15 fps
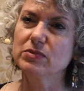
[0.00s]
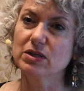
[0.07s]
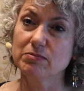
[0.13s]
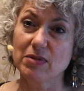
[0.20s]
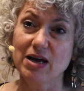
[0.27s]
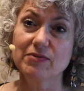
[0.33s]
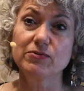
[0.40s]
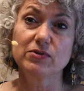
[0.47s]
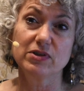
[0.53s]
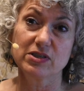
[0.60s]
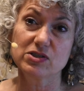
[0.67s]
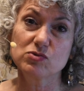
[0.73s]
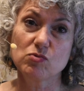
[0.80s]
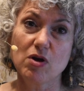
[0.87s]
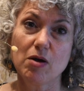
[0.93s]
The
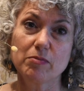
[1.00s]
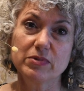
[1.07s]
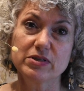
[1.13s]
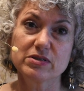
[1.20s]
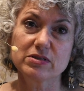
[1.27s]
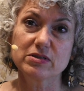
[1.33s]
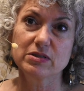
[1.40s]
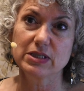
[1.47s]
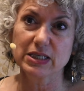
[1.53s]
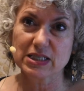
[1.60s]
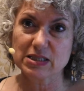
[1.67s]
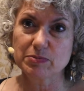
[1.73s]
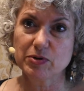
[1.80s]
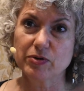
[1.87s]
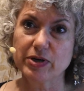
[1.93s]
mindfulness realm is the
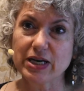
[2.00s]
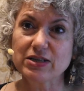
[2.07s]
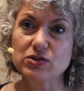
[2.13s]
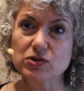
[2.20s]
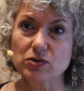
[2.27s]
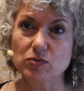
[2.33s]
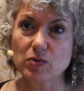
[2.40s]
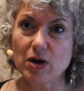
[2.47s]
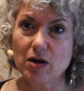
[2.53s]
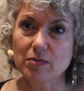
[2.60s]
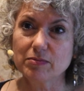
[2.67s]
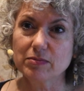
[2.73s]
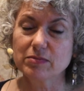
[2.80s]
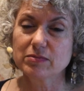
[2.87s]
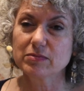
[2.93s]
experiential
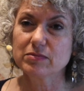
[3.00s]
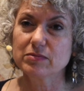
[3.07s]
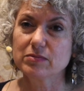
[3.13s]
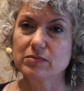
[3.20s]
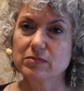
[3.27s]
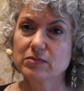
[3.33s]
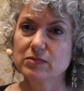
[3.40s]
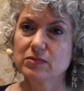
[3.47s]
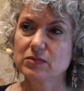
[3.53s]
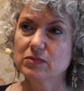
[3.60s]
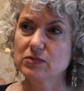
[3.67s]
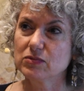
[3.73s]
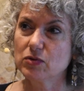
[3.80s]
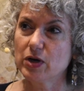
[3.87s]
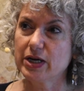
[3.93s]

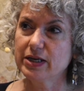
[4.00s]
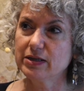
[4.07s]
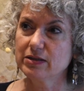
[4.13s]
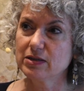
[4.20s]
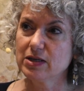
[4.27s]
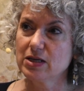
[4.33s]
realm, right?